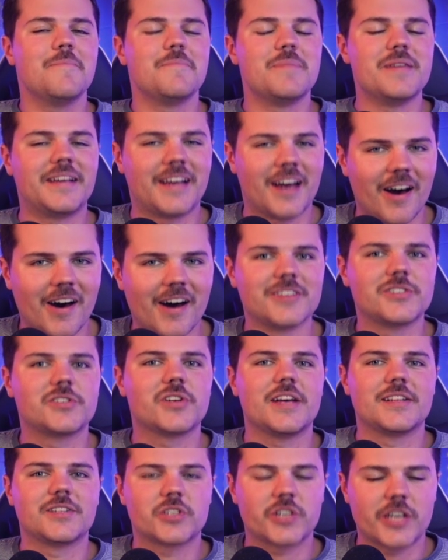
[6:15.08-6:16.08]
because
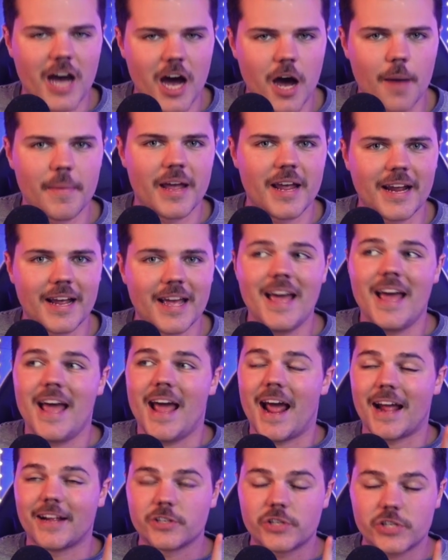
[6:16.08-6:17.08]
it's coming,
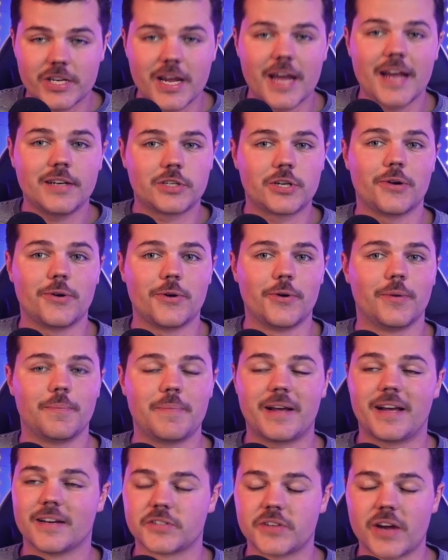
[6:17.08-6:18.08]
and stay tuned,
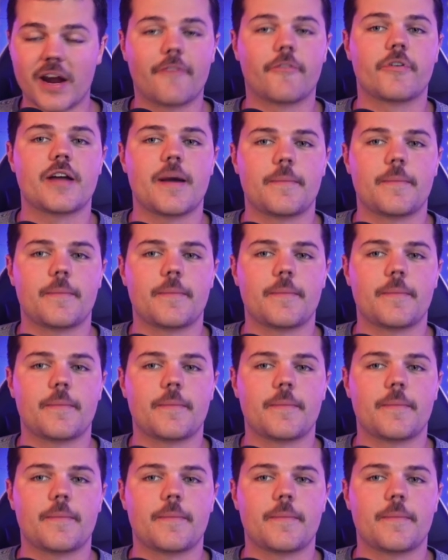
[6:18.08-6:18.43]
because every